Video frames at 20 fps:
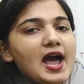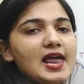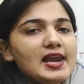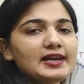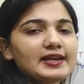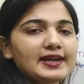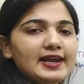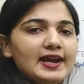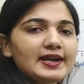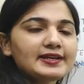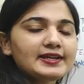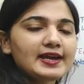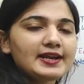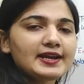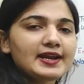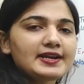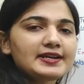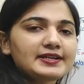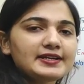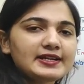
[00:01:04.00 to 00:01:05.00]
I'll get
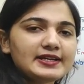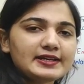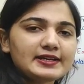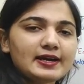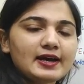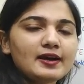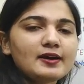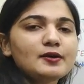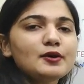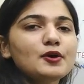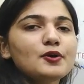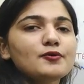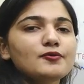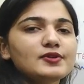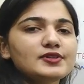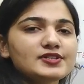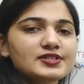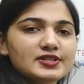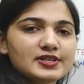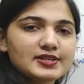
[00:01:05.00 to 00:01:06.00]
an antenna
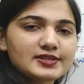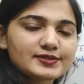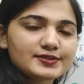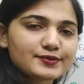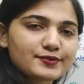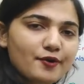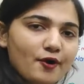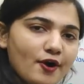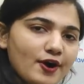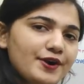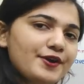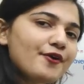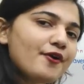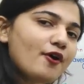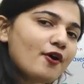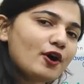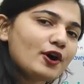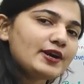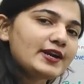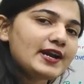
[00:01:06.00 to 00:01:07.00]
which is called
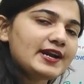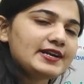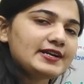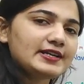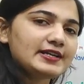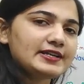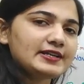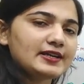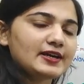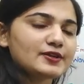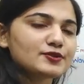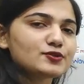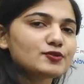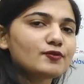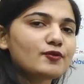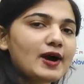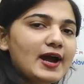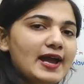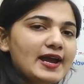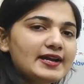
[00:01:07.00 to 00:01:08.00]
horn antenna.
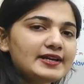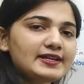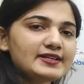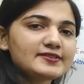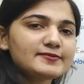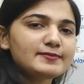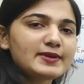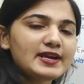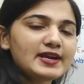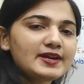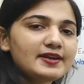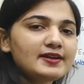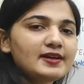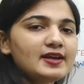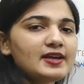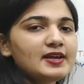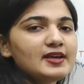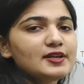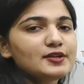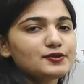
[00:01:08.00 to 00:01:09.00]
So why it is made?
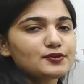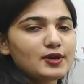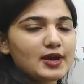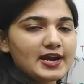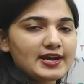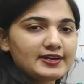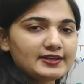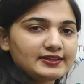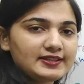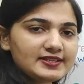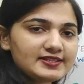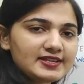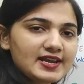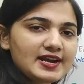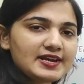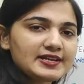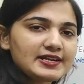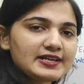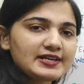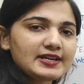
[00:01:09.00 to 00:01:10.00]
So and this
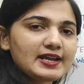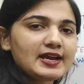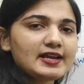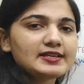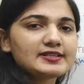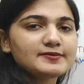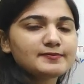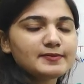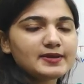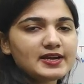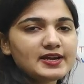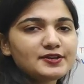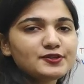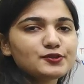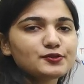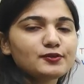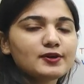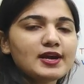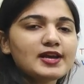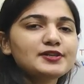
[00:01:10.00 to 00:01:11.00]
antenna is made
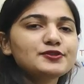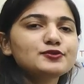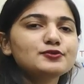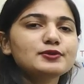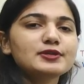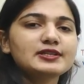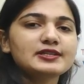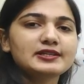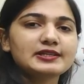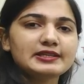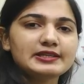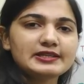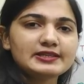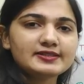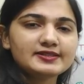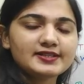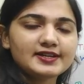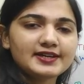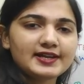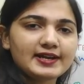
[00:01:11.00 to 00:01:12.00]
so as to
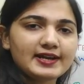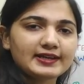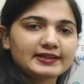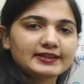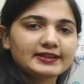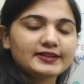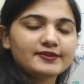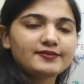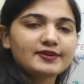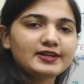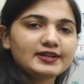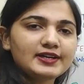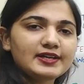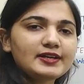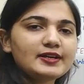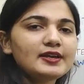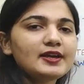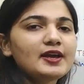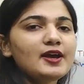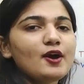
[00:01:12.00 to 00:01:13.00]
increase the
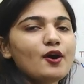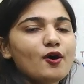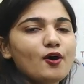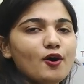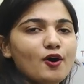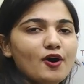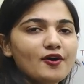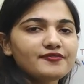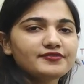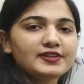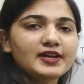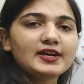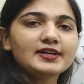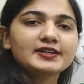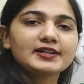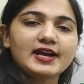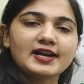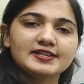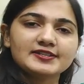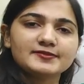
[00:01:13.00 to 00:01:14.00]
directivity of the
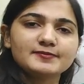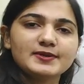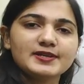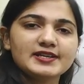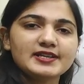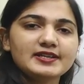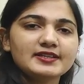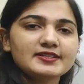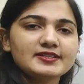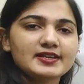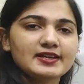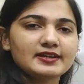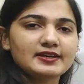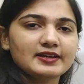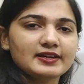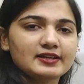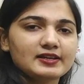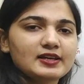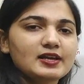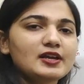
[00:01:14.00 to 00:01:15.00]
transmitting
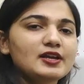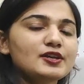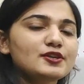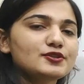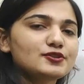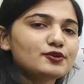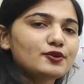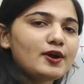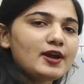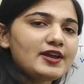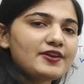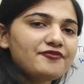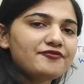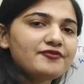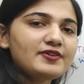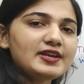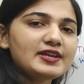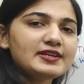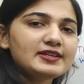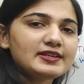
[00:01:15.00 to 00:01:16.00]
signal. So if
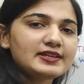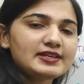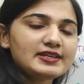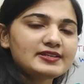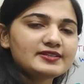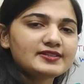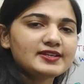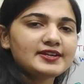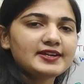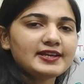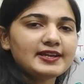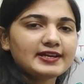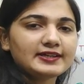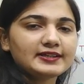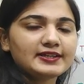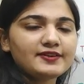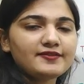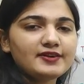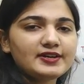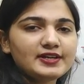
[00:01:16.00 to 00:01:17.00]
we increase the
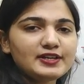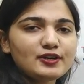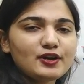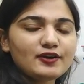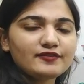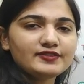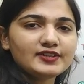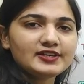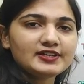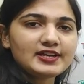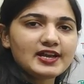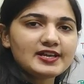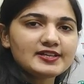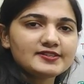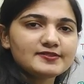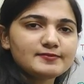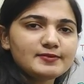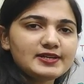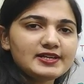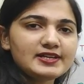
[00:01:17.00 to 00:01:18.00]
directivity of the
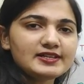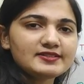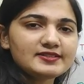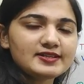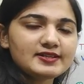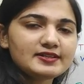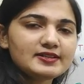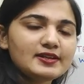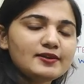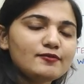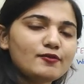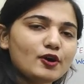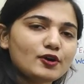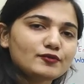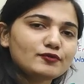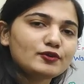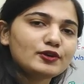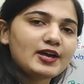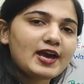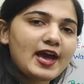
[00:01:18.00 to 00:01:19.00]
transmitting signal,
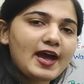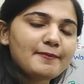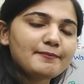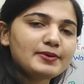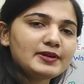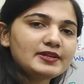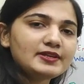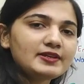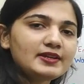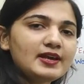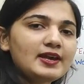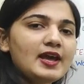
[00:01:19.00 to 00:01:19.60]
what would happen?